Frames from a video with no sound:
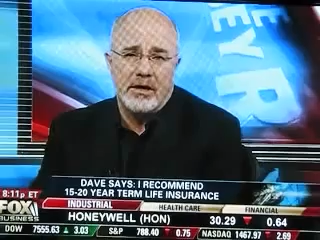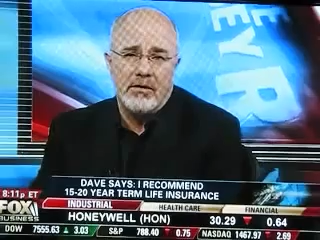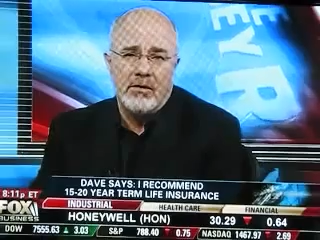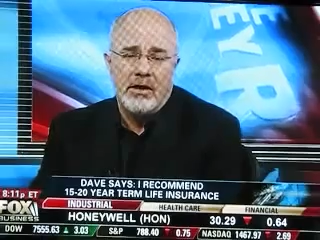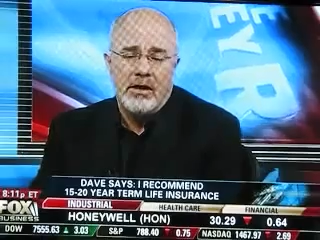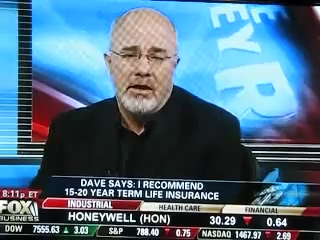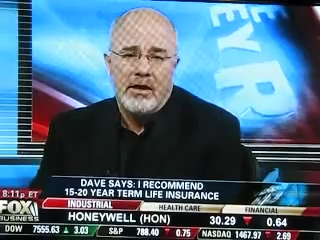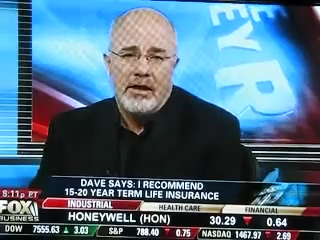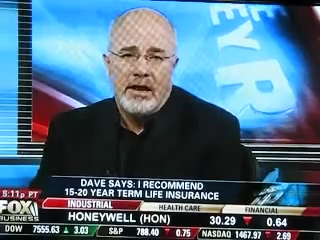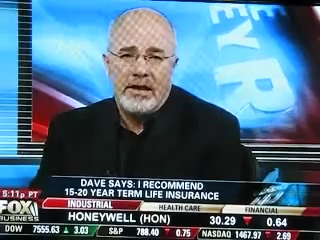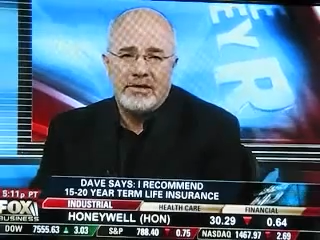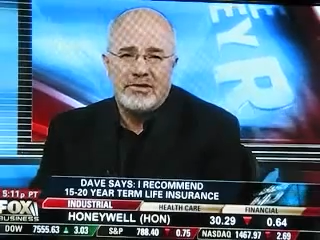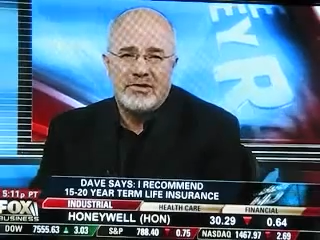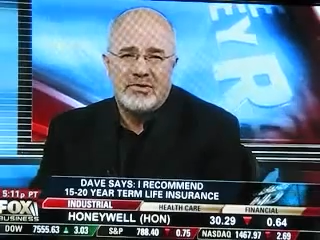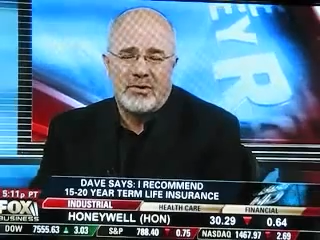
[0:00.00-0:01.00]
ago,
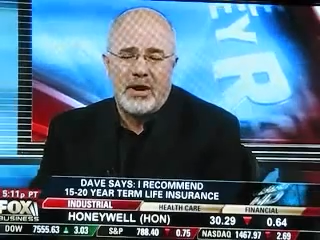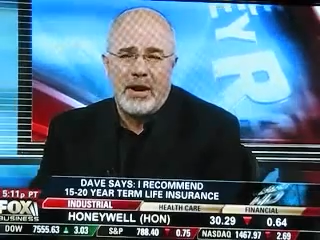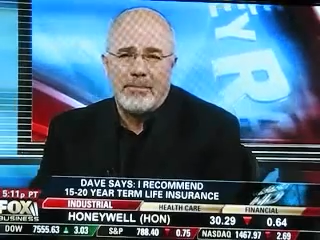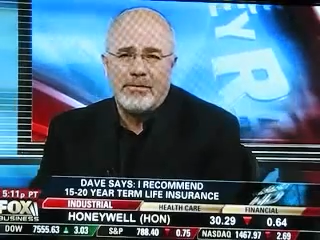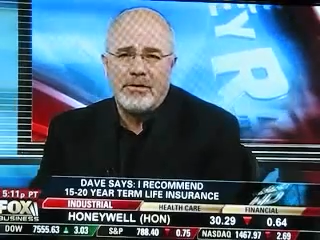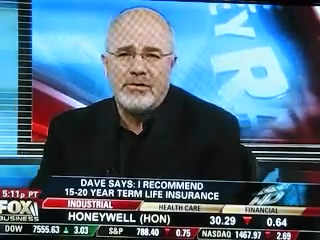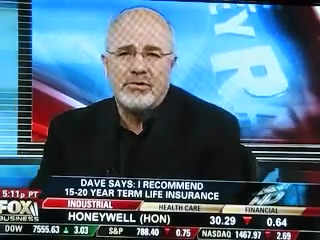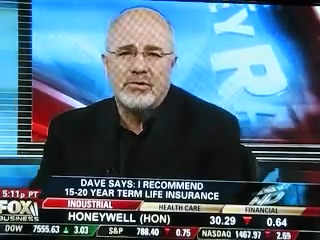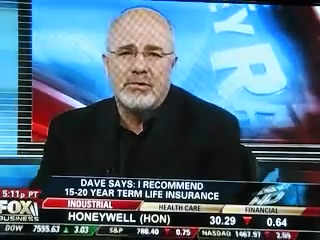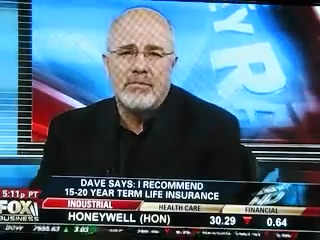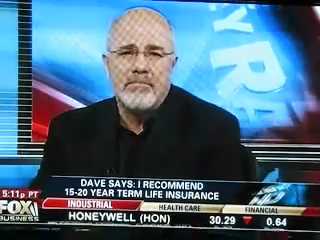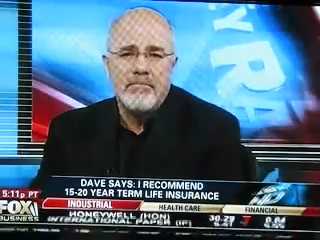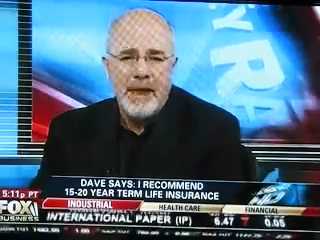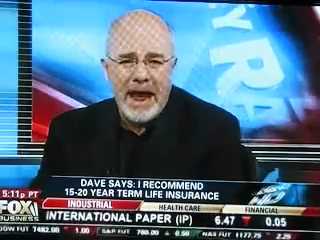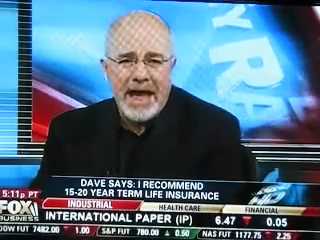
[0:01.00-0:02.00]
has dropped
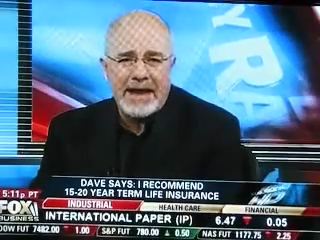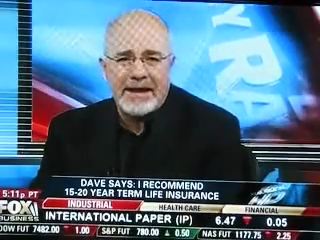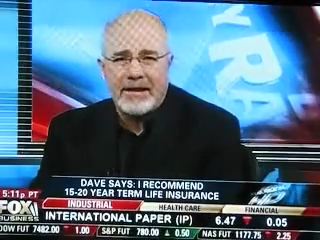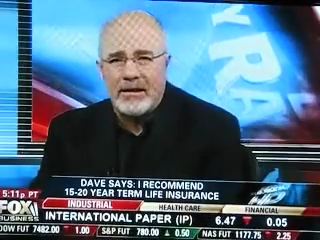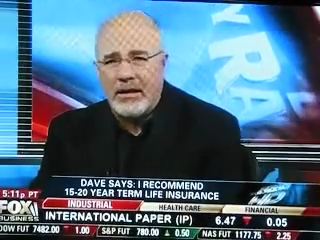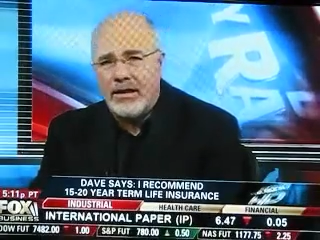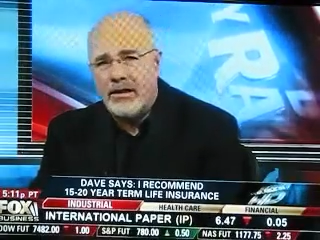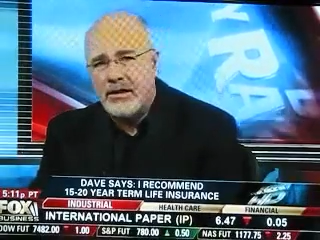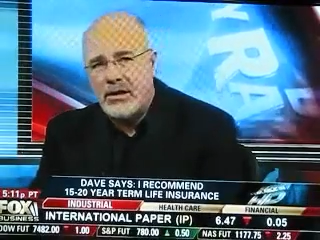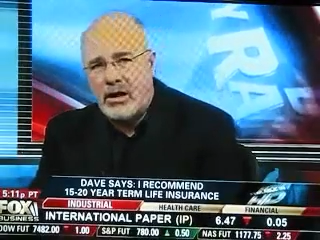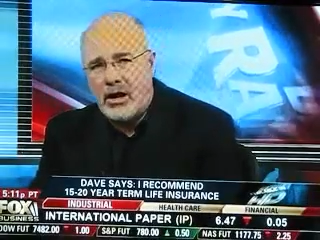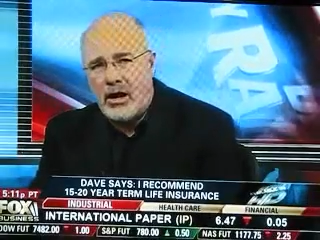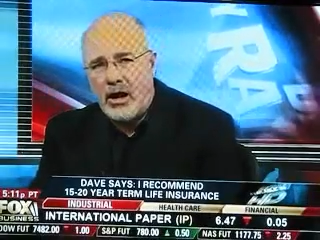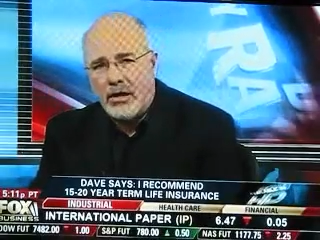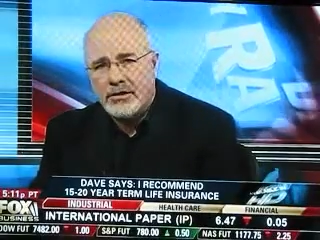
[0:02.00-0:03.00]
dramatically in
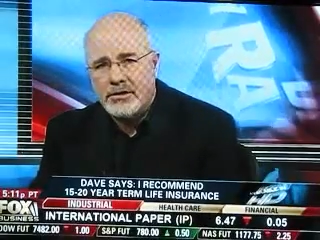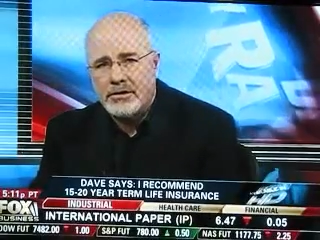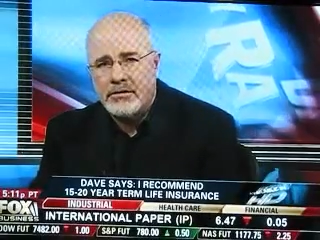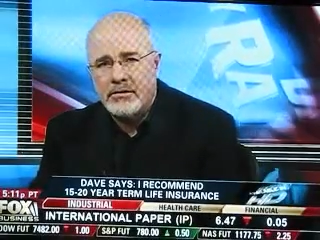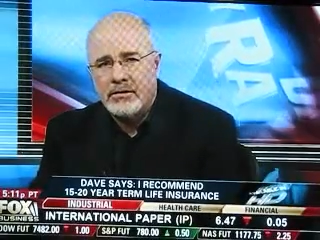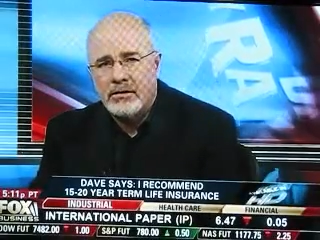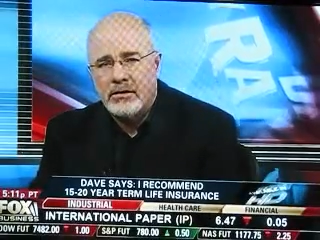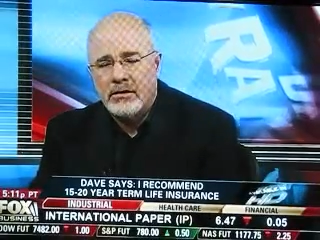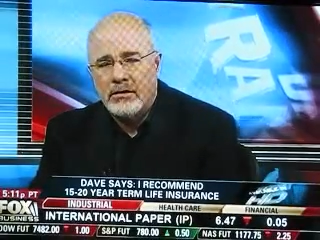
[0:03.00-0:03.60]
cost